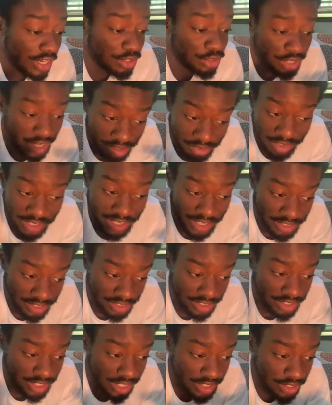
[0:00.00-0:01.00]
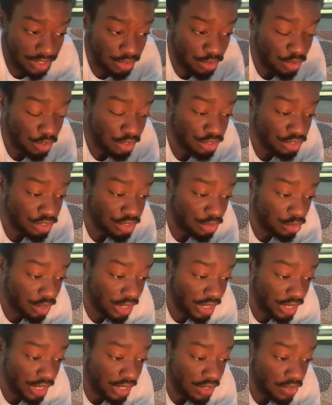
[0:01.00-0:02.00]
to have crisis than in the country
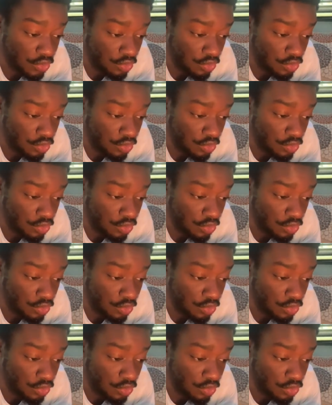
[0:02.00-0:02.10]
where